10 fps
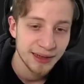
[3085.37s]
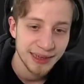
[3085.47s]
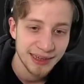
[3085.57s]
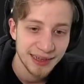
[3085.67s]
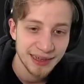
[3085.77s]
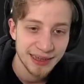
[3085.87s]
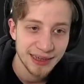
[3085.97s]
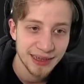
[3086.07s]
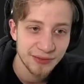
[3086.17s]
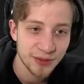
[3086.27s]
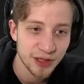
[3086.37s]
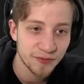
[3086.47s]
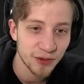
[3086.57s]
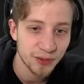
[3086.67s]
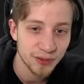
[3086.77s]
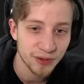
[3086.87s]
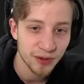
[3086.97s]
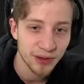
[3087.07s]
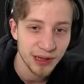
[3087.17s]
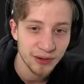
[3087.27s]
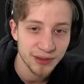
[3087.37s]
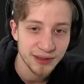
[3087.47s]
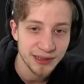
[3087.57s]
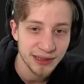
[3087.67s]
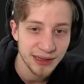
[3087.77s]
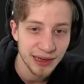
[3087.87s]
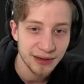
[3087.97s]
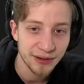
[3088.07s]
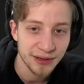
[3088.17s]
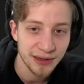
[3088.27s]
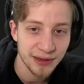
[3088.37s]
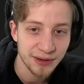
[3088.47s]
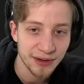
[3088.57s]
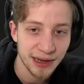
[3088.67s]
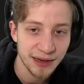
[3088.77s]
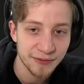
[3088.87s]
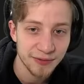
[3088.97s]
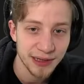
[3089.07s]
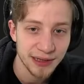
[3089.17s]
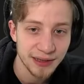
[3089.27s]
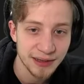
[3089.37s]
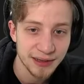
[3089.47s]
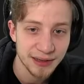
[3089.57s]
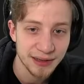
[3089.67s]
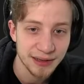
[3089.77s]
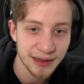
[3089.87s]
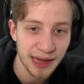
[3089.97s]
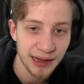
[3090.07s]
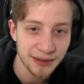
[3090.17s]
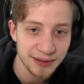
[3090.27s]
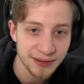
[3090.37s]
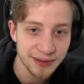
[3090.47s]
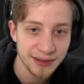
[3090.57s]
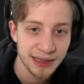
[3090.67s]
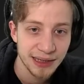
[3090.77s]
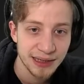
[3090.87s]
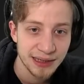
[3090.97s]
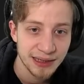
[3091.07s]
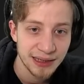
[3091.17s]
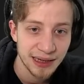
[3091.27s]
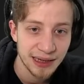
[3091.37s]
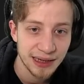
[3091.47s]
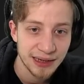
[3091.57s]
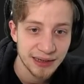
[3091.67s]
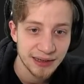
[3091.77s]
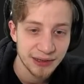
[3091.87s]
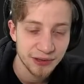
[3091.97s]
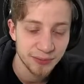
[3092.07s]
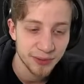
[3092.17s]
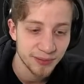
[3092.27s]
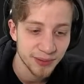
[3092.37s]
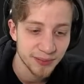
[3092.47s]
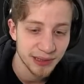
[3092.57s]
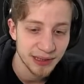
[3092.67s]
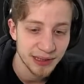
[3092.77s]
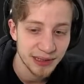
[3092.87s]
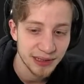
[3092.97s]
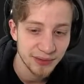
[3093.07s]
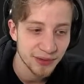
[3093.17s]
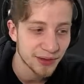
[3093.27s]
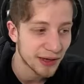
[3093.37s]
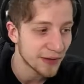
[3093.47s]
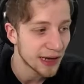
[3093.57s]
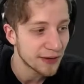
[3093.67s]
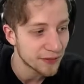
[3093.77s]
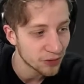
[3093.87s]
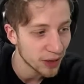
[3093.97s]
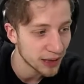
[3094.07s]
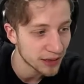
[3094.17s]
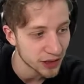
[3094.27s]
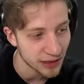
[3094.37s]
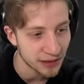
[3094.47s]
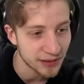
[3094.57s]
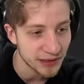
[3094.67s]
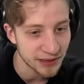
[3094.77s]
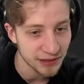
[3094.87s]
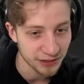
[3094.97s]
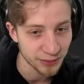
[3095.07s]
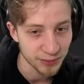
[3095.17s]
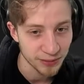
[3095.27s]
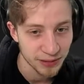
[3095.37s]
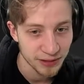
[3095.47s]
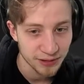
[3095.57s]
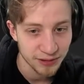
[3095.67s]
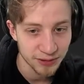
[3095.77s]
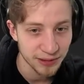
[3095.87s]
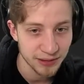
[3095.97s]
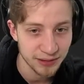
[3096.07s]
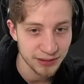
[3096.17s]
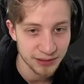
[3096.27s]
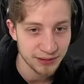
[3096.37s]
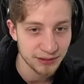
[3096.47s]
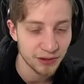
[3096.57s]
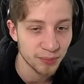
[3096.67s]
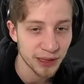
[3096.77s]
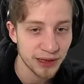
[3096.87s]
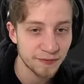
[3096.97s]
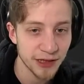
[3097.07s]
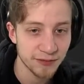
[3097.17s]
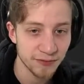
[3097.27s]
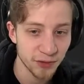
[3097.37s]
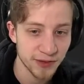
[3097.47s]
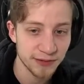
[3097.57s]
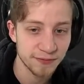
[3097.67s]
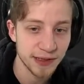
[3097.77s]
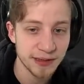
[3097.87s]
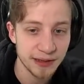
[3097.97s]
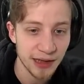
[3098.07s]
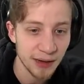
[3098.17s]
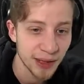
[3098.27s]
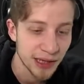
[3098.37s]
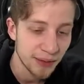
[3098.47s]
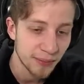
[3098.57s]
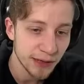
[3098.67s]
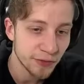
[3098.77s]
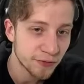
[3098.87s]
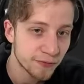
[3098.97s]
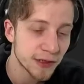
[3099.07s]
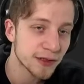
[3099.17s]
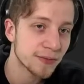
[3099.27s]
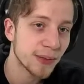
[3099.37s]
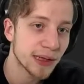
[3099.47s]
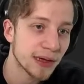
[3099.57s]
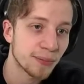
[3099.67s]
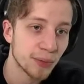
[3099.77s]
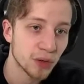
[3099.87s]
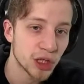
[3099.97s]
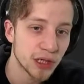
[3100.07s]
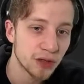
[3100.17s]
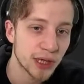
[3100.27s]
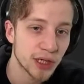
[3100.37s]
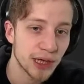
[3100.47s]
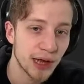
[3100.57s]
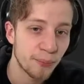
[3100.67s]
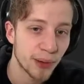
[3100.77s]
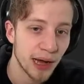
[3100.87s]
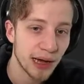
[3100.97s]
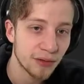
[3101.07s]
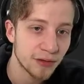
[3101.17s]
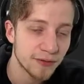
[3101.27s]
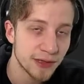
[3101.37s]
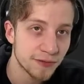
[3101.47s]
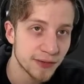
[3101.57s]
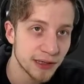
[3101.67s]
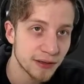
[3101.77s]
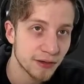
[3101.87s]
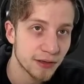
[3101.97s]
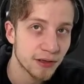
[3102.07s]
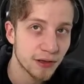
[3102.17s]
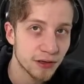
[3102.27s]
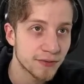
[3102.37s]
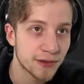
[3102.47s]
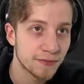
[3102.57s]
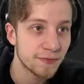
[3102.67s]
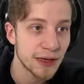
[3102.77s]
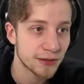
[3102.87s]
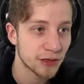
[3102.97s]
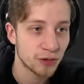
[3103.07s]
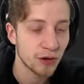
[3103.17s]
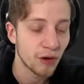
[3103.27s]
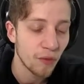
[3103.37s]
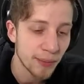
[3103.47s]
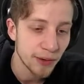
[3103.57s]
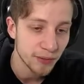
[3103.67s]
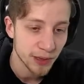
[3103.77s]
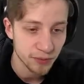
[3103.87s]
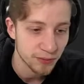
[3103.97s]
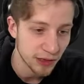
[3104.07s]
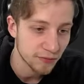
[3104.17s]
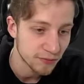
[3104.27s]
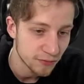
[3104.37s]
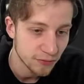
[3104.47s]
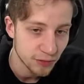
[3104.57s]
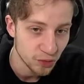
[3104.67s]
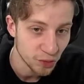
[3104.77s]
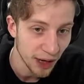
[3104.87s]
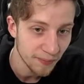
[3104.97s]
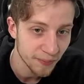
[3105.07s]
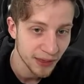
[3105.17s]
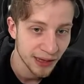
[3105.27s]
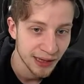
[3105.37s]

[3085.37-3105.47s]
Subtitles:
If you just focus only on the theory and not really on anything else, then you don't have anything to attach the theory to, so it's just completely wasteful. You just wasted time. But if you first make like a project, you actually apply a lot of these things, lot of the things that you don't know about, but you kind of do them.